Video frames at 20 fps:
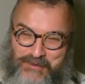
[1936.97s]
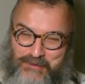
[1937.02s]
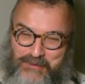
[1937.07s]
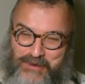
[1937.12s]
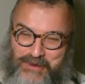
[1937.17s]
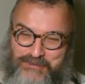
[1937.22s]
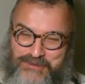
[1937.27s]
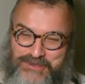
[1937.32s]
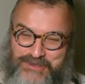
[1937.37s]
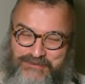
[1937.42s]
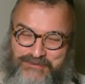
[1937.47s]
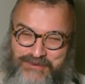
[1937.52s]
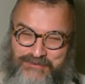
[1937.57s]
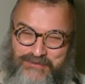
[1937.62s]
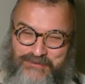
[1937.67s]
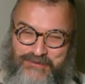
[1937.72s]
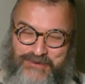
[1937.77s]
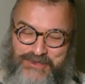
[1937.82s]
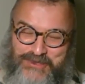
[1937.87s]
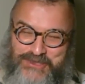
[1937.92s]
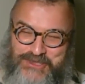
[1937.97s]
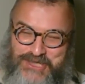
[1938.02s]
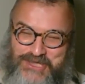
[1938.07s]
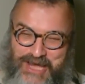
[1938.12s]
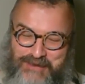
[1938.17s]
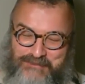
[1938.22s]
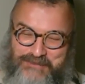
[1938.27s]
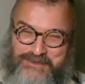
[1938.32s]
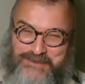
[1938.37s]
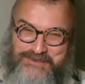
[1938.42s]
Well, I want to wish everyone a very good
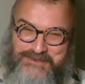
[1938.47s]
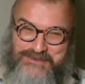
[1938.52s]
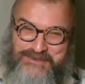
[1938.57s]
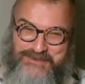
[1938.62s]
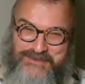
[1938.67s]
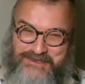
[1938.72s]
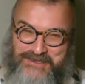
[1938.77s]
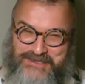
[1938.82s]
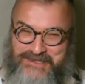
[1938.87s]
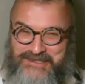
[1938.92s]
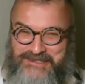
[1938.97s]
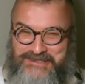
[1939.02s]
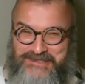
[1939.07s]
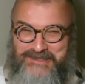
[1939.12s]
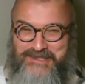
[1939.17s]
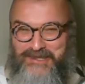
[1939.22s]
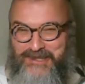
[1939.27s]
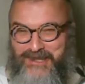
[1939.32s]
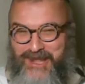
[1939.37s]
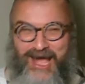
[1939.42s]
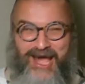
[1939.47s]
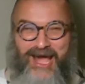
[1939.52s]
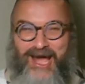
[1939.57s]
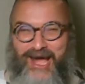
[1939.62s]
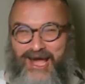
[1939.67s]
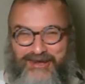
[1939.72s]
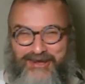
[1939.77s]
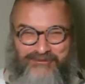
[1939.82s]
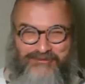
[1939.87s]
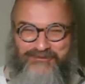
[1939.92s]
Shabbos. To
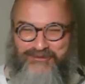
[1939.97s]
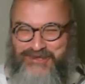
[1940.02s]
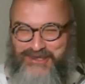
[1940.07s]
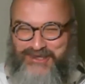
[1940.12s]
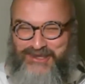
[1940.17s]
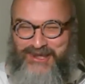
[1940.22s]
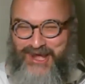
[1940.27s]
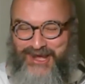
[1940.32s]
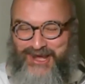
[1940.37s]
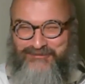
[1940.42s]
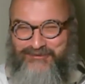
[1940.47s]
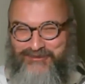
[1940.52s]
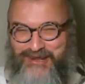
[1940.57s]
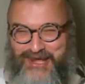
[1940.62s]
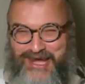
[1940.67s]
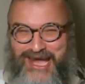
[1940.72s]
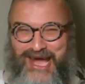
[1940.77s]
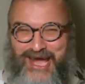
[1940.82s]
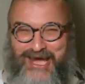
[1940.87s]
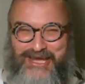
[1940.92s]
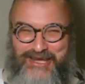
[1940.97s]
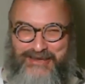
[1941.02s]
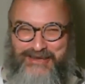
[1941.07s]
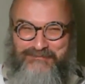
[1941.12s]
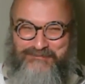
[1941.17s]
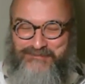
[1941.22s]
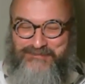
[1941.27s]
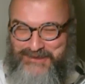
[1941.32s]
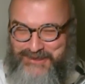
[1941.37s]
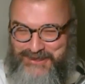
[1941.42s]
life,
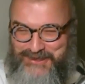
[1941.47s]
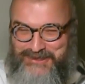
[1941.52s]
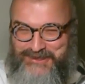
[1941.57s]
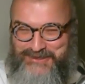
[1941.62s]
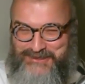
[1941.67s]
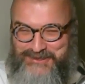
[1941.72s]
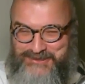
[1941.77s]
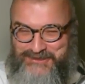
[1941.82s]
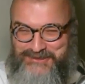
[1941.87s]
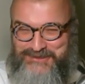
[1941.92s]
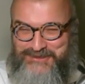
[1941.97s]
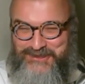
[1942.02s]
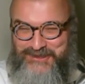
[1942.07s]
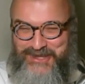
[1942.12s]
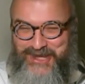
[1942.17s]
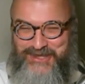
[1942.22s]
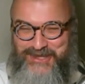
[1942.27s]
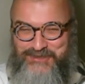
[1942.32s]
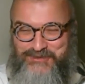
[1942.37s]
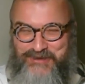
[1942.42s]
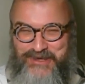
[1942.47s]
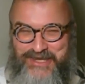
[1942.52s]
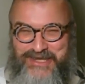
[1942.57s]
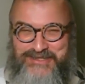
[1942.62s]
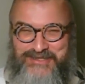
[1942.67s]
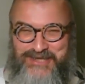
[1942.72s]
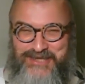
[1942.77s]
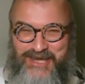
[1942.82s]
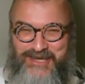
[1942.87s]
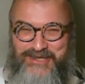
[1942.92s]
l'chaim. Till next
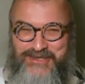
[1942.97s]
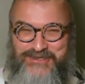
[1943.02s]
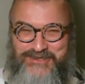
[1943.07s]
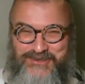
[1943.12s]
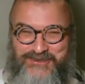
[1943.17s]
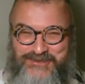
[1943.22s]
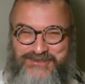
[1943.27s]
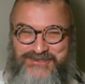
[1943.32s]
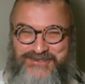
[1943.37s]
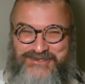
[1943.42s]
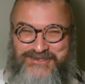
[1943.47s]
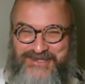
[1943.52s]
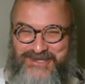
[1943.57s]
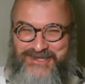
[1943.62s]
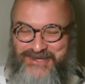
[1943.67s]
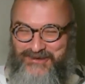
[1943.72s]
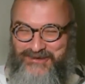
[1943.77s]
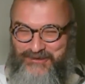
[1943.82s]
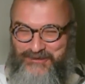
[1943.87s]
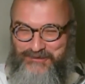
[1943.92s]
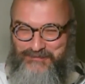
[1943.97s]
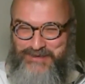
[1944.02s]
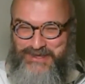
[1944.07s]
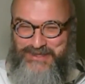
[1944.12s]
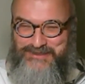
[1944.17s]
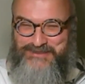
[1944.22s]
week, sei gesund, and all the